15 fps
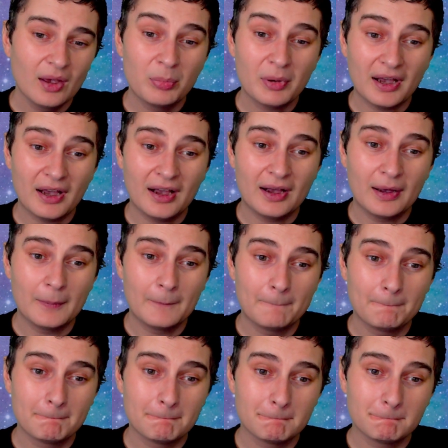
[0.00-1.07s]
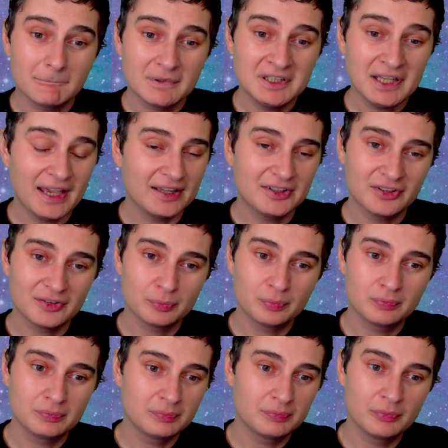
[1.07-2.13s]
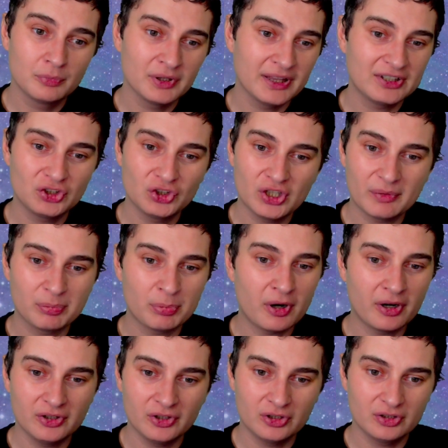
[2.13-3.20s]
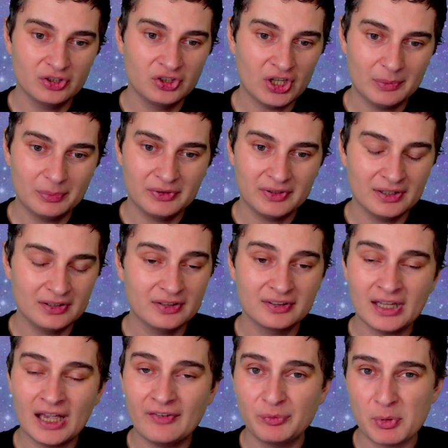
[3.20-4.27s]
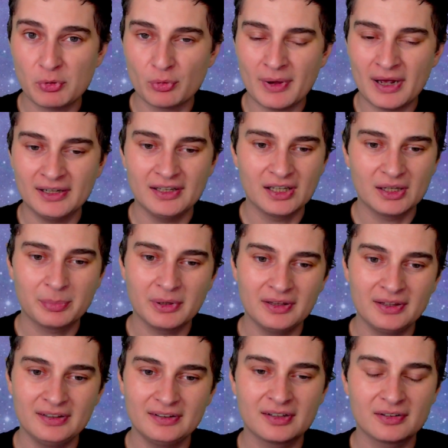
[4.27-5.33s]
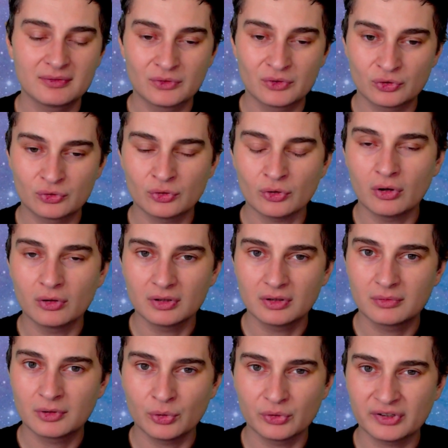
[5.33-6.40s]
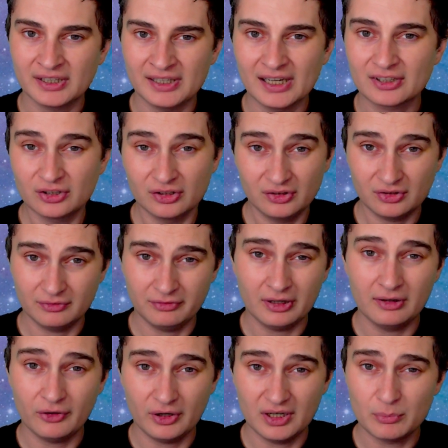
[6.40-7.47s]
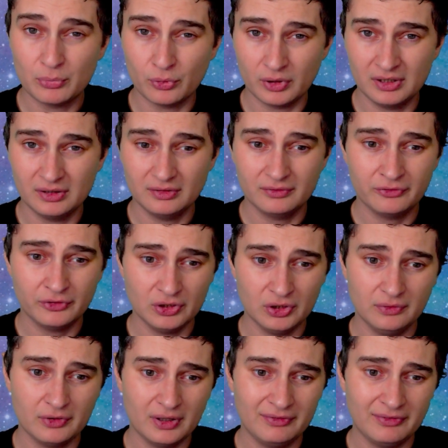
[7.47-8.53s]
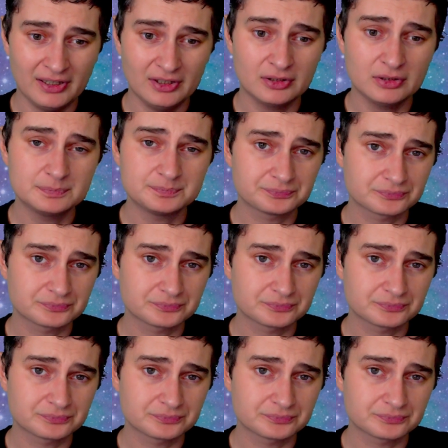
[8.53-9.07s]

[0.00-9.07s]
But yeah, just relationships, partnerships. It doesn't have to be romantic, but these strong, close connections are very, very important for you, very vital.